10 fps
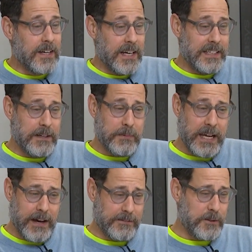And then we
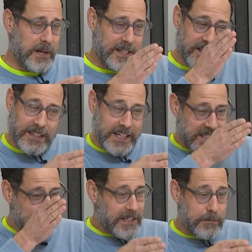have quite a like
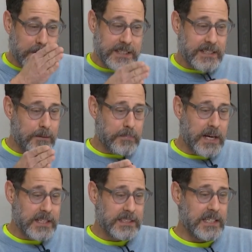step-by-step
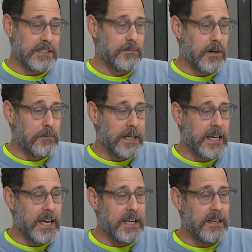process where we
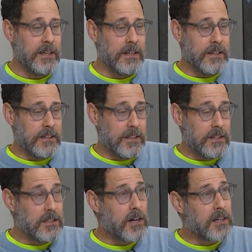can
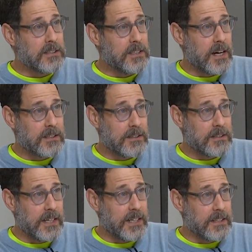talk to
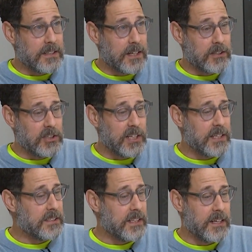doctors like Dr.
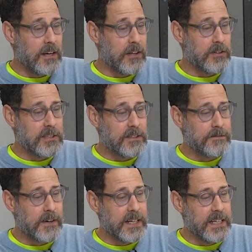Johnson and others to
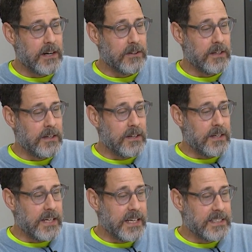find out
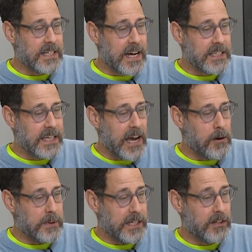exactly
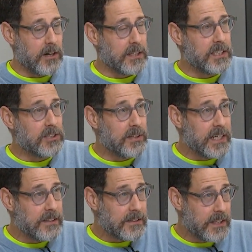how many cartilage
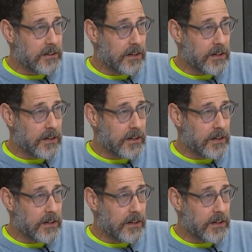rings there